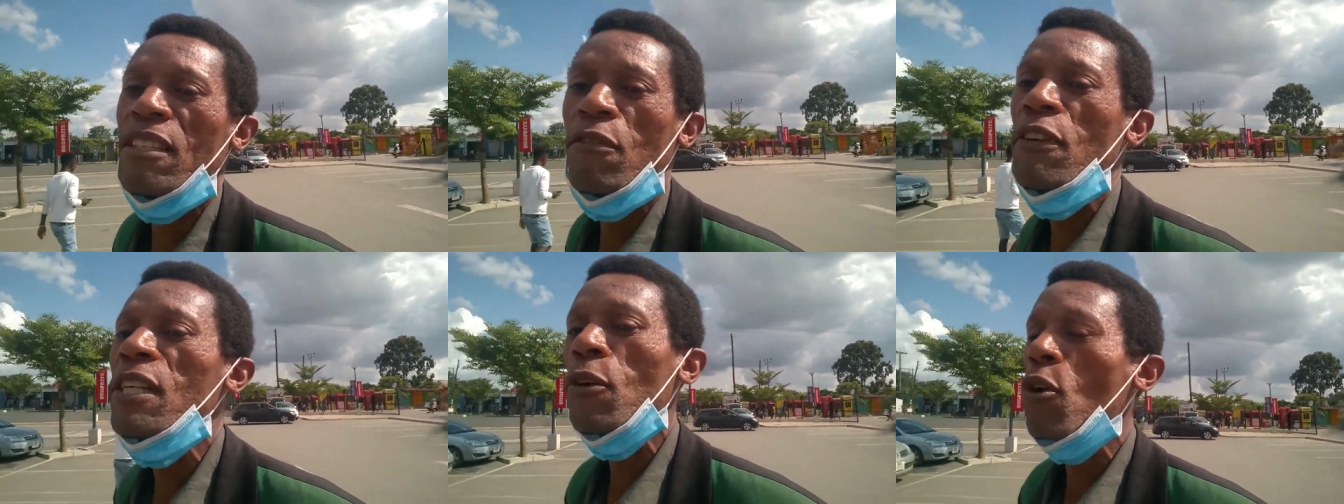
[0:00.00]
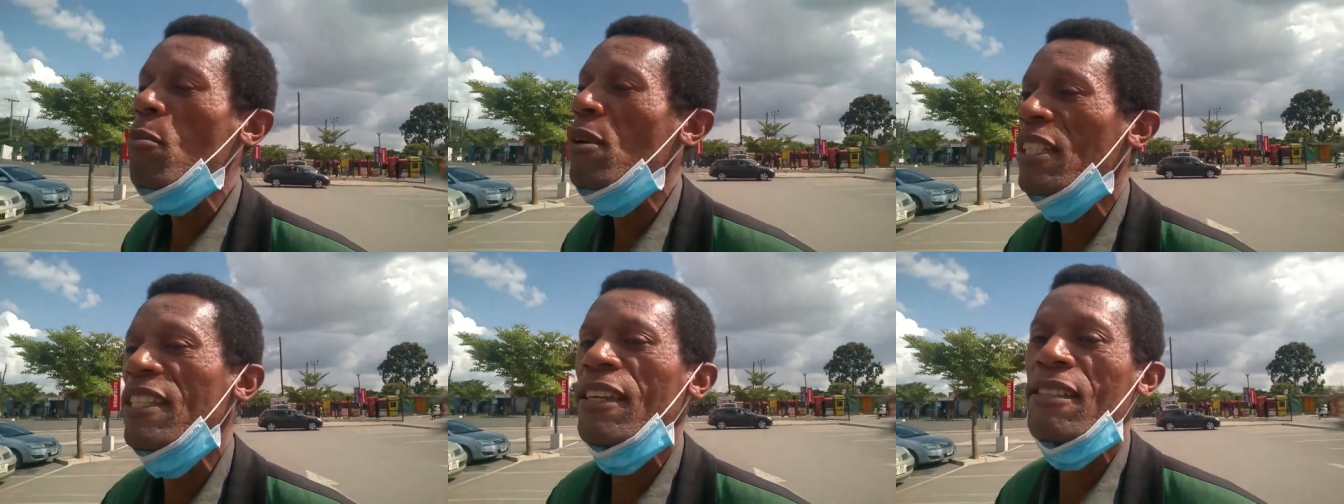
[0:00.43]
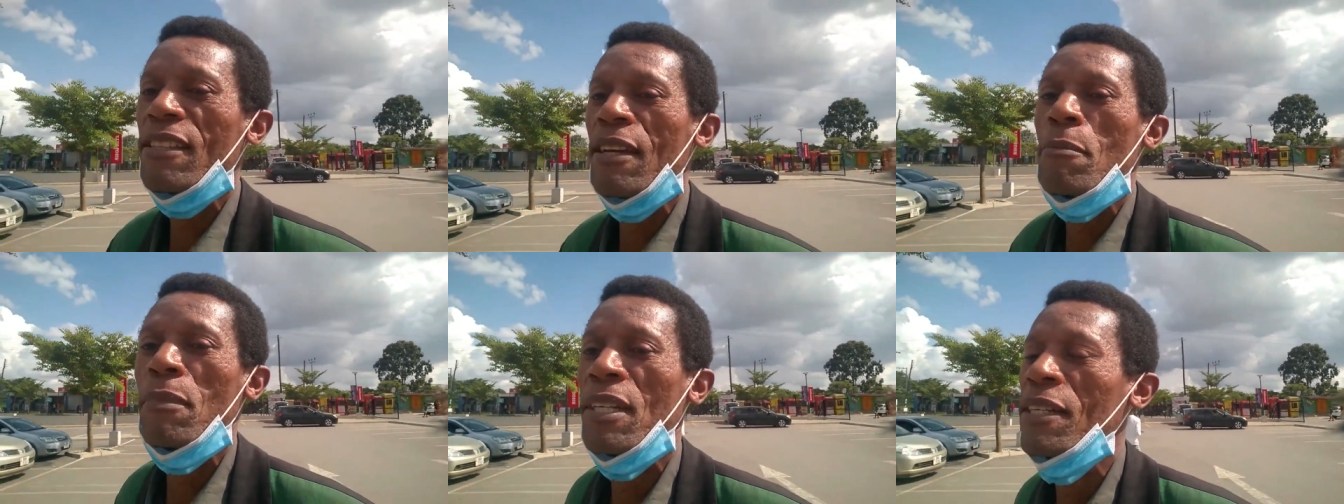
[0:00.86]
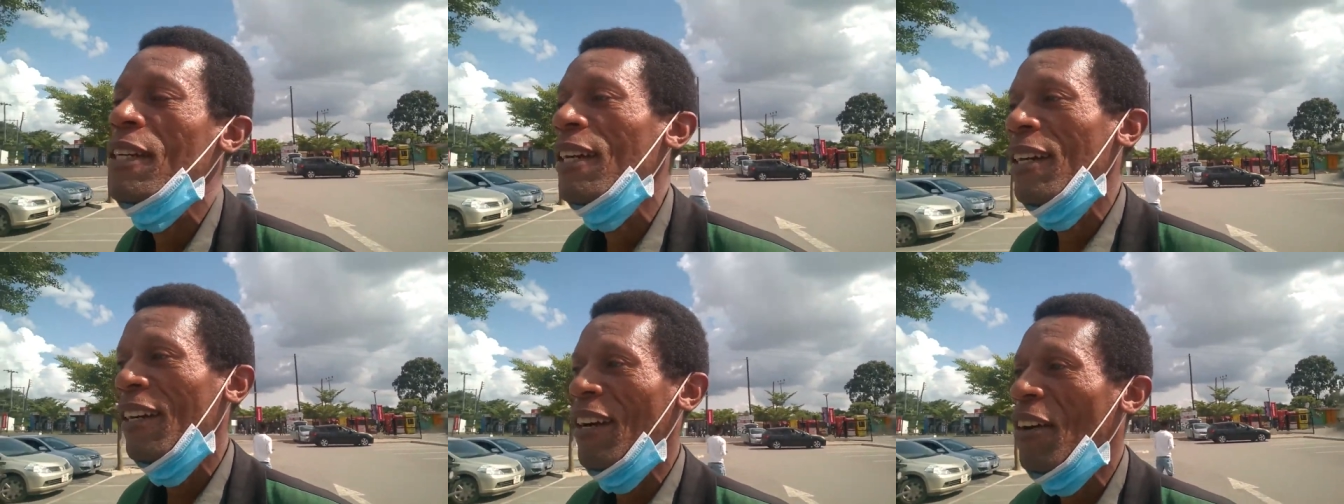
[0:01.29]
It's very common here in Zambia,
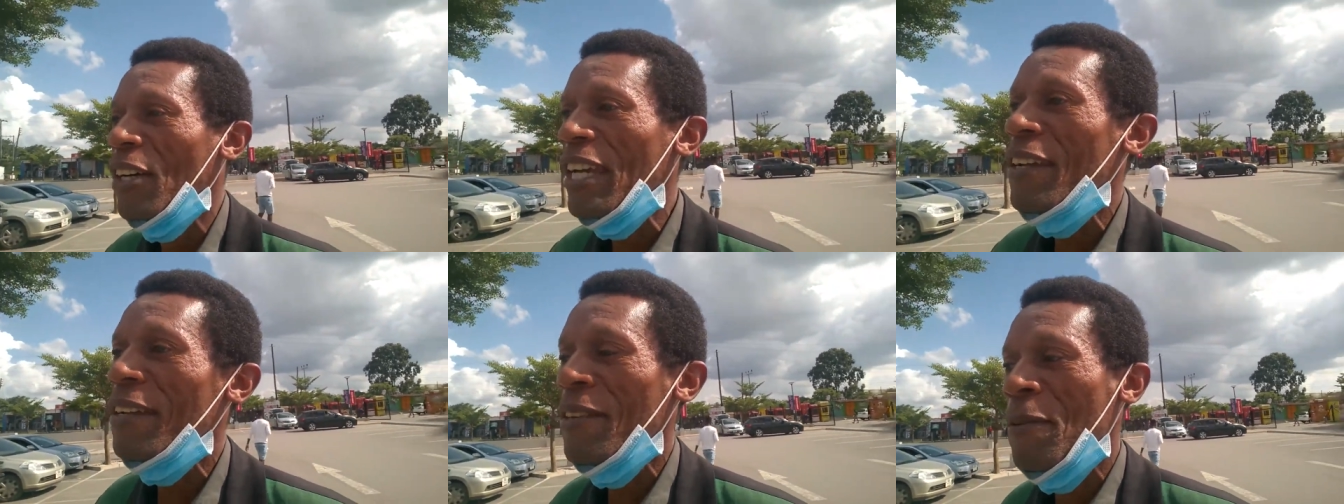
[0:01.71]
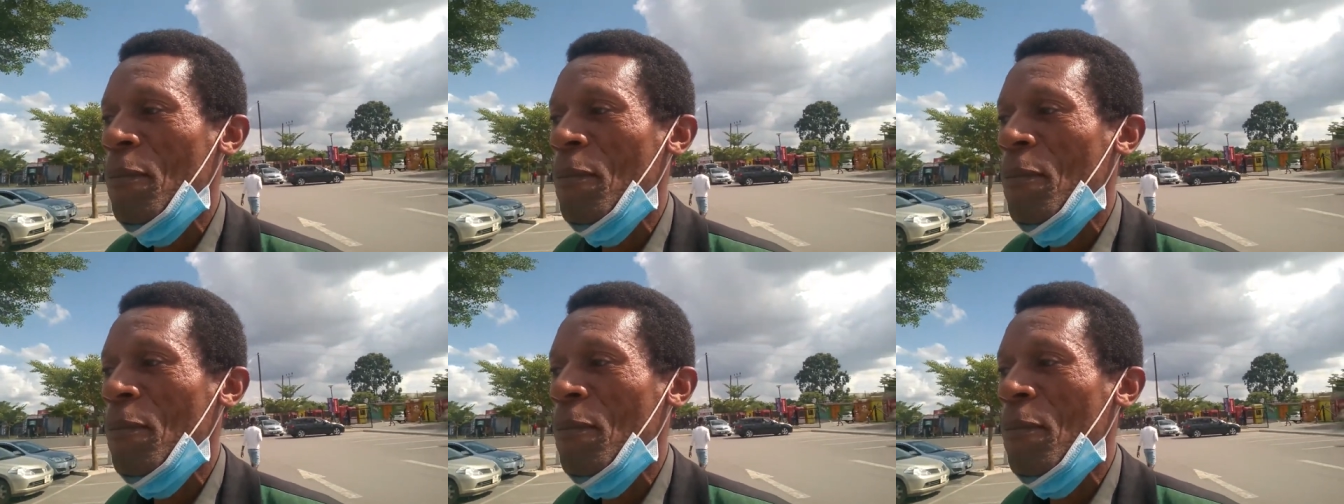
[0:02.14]
okay?